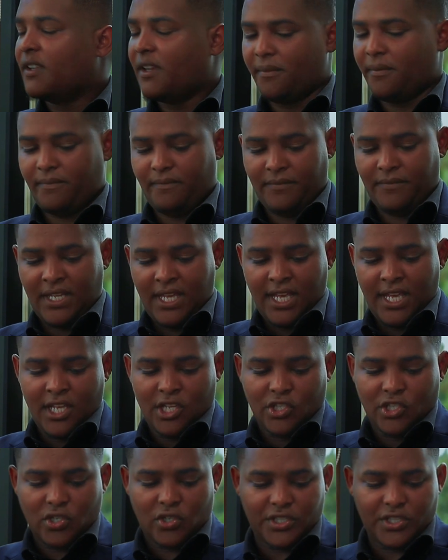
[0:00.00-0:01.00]
Yeah.
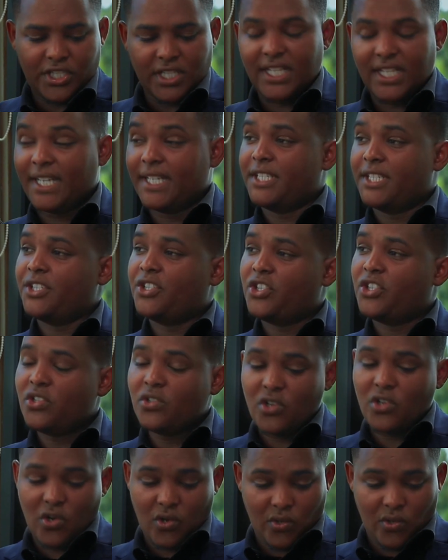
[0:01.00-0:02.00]
So Sheila, did you
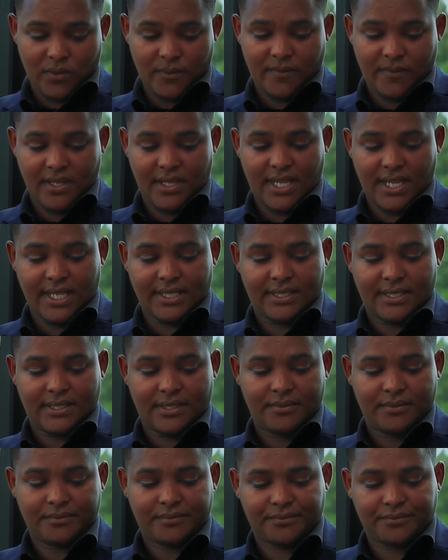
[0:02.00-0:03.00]
know that